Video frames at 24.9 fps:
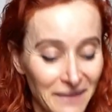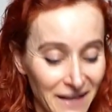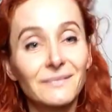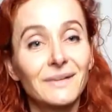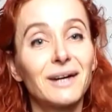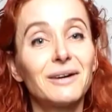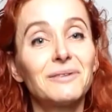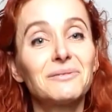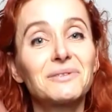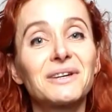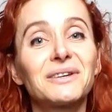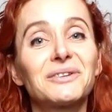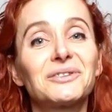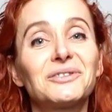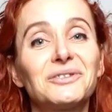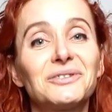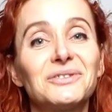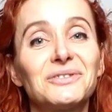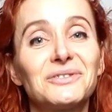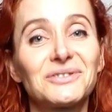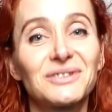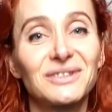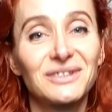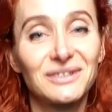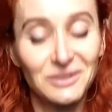I'm going to
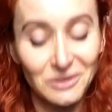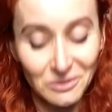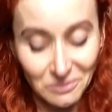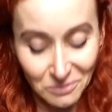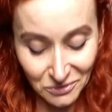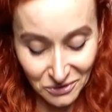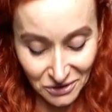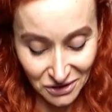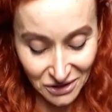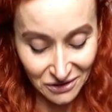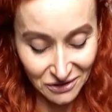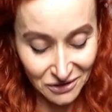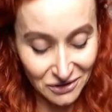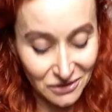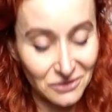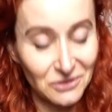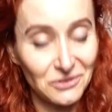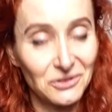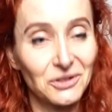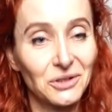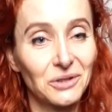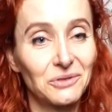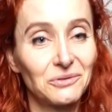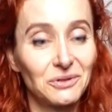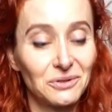use this opportunity to
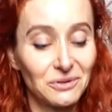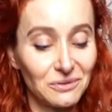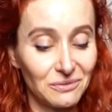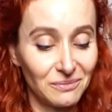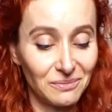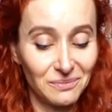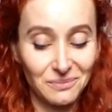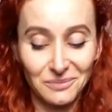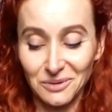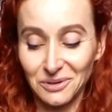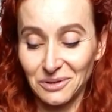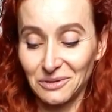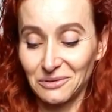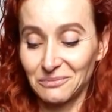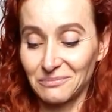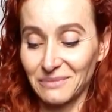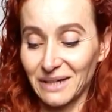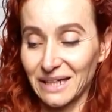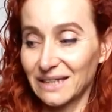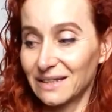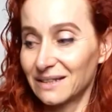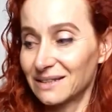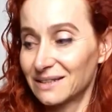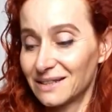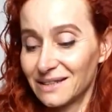show you two
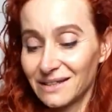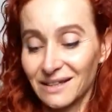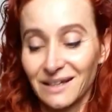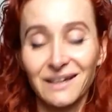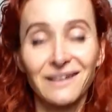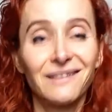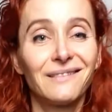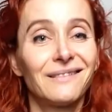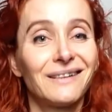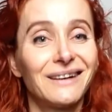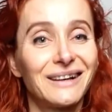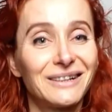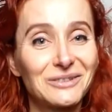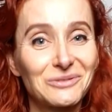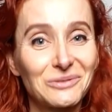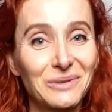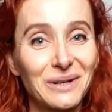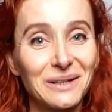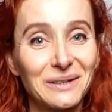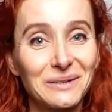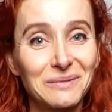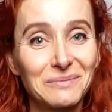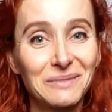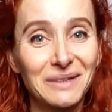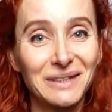makes as
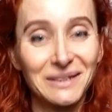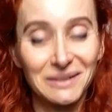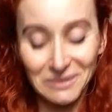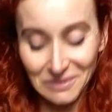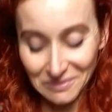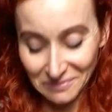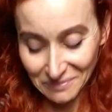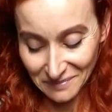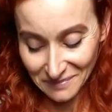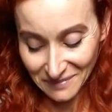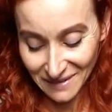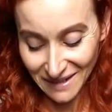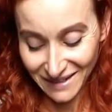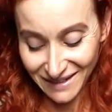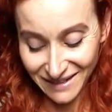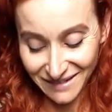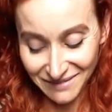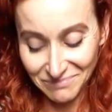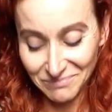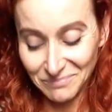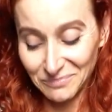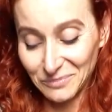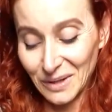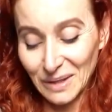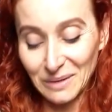well that I,
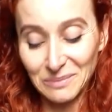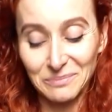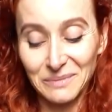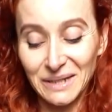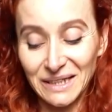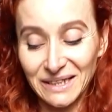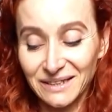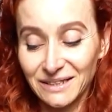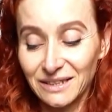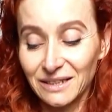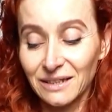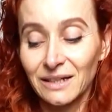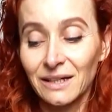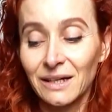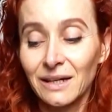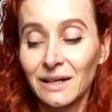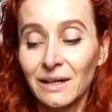well, made.